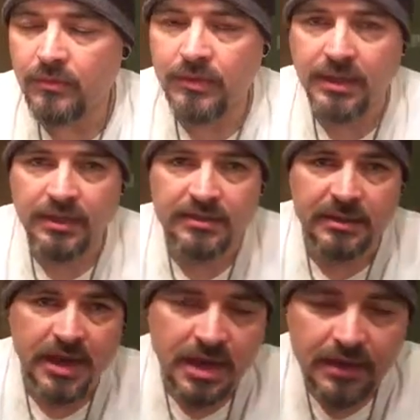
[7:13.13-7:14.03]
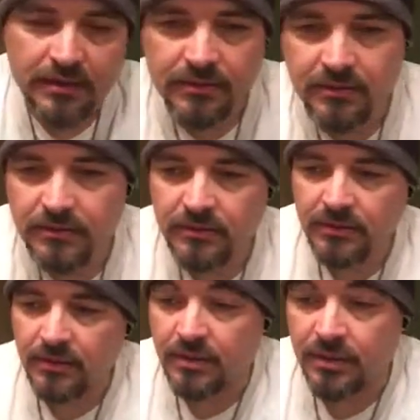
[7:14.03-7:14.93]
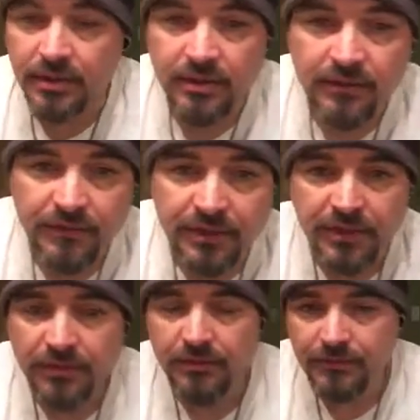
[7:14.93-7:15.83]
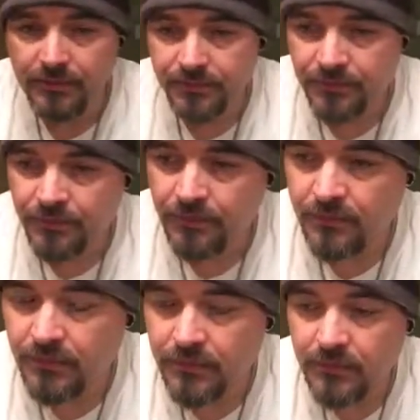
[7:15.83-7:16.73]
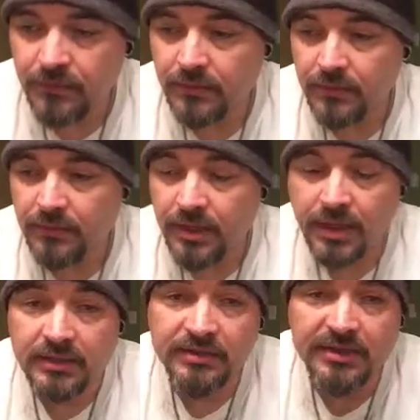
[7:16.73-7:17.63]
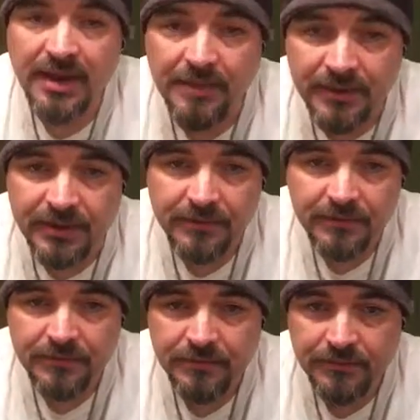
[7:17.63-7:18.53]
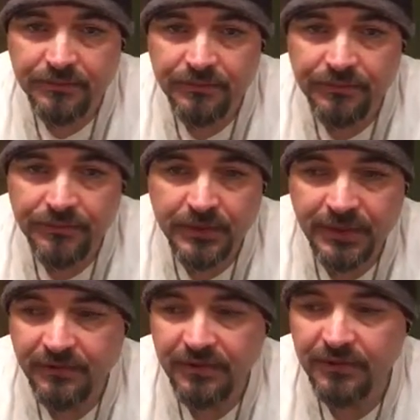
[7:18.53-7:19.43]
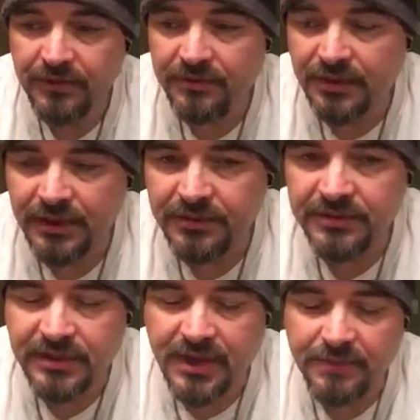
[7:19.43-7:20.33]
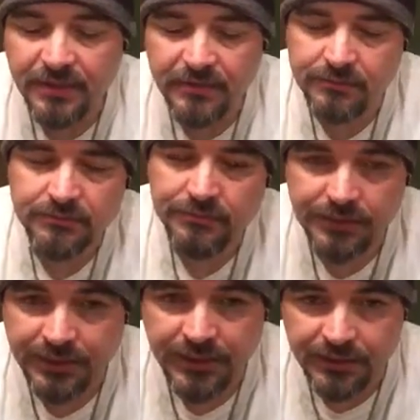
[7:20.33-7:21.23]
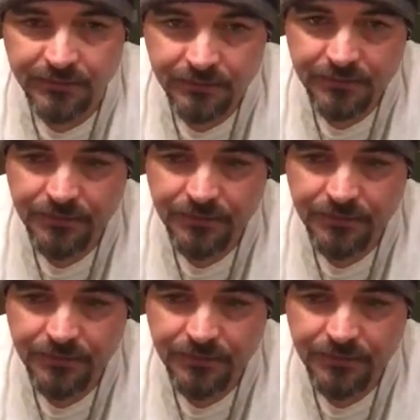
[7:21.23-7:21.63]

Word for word: that is not good for you, you can't stop it. Even if you think you stop it, you didn't.